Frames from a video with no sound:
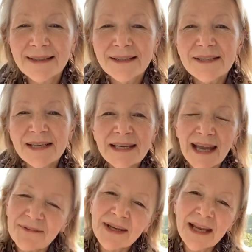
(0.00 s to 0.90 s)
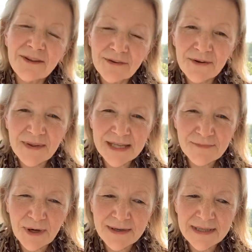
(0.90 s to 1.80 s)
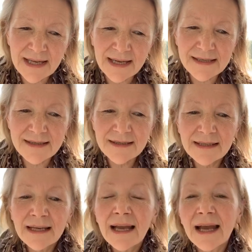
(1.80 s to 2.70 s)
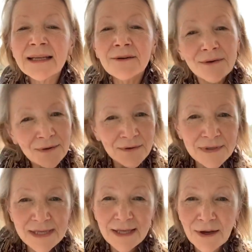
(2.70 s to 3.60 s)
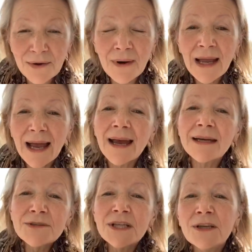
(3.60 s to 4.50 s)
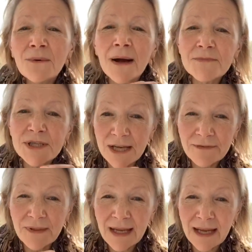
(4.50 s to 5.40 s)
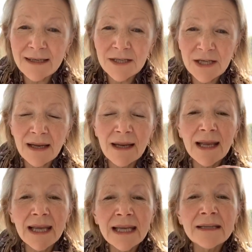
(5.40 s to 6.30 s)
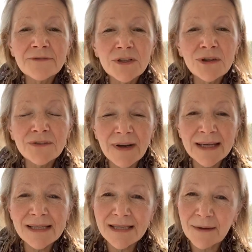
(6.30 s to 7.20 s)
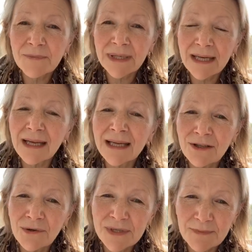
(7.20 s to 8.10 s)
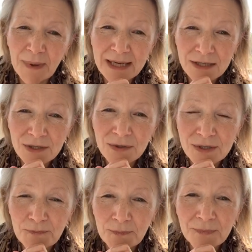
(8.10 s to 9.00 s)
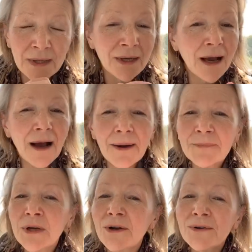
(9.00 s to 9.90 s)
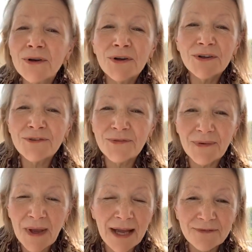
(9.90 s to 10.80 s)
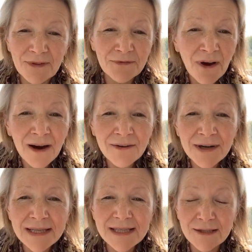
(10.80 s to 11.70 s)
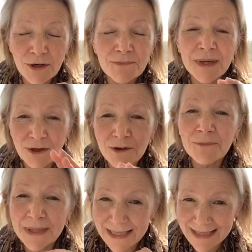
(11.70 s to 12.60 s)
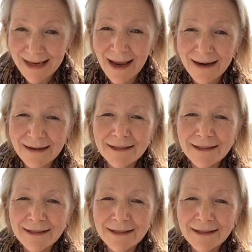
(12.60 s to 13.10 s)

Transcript: to navigate through this process. And also, how do you upshift the energy if you have had somebody in your space who's, you know, could have had the virus, could have been sick,